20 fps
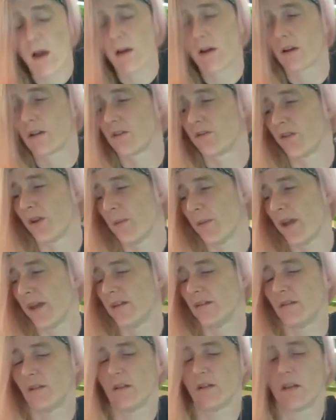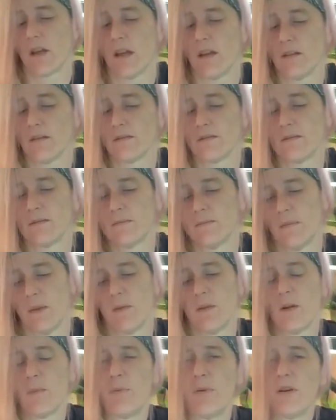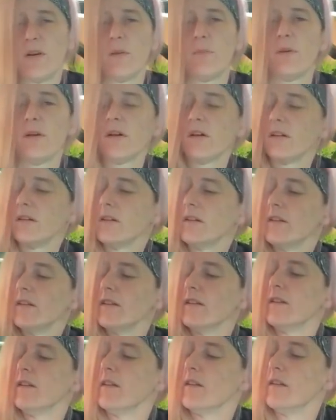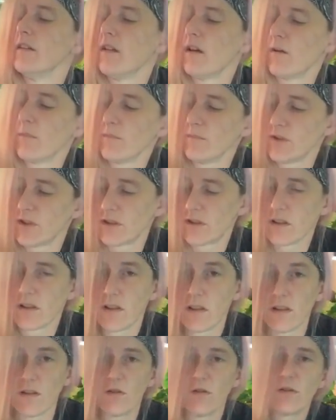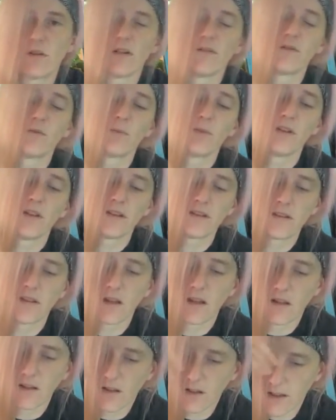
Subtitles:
it hurts very bad. Okay. Maybe I'll put it up here. Nope, I'm just going to get too comfortable. That's not a good